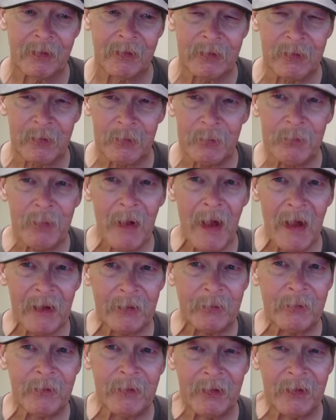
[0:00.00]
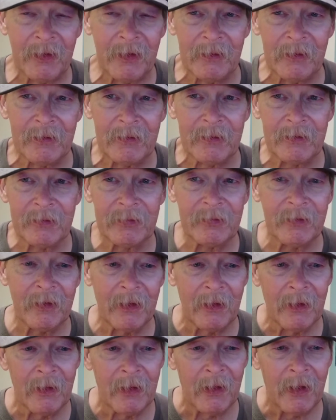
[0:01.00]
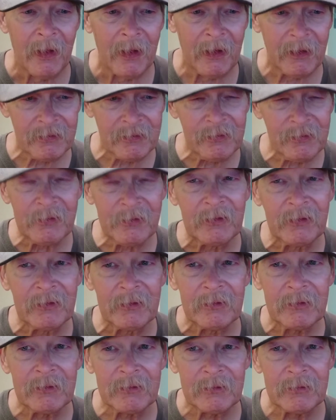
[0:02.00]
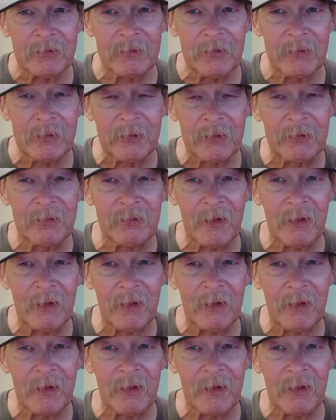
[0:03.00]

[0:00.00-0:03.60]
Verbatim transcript: your battery, that is. And you can you can